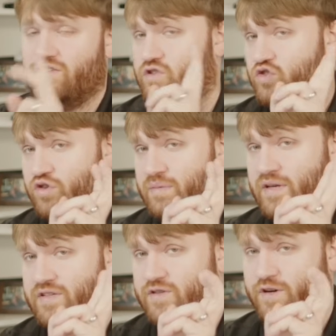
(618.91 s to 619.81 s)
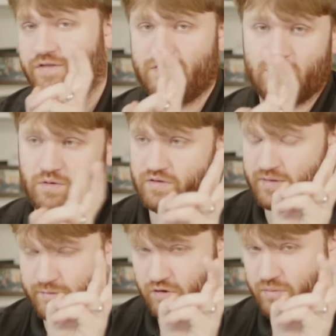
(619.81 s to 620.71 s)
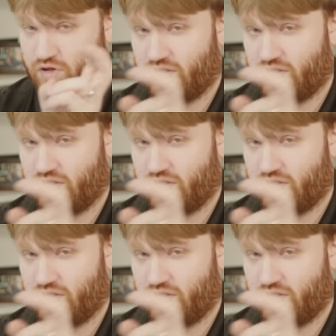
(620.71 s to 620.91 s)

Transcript: streaming service or subscription